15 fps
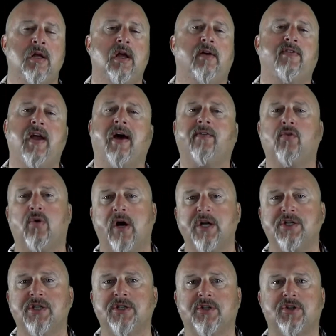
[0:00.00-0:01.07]
If you have
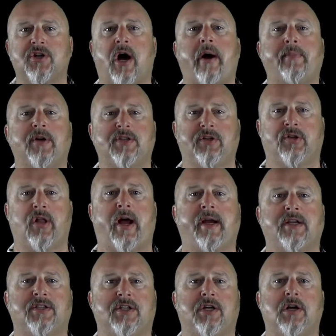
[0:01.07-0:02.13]
questions or topics you'd
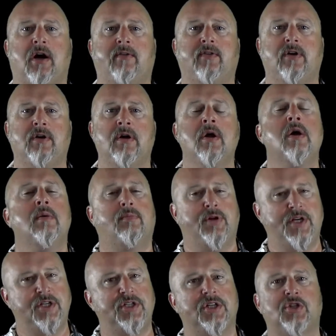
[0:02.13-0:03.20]
like us to cover,
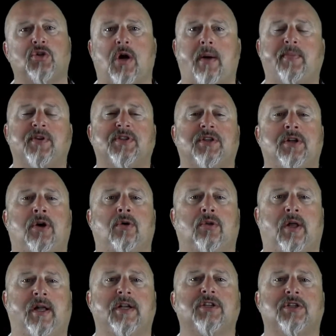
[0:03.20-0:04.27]
please just drop us a note
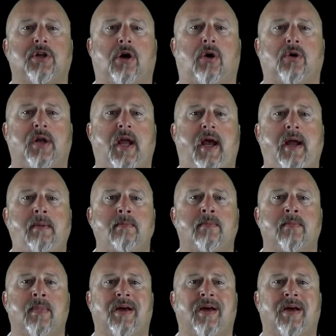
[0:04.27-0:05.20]
and let us know, okay?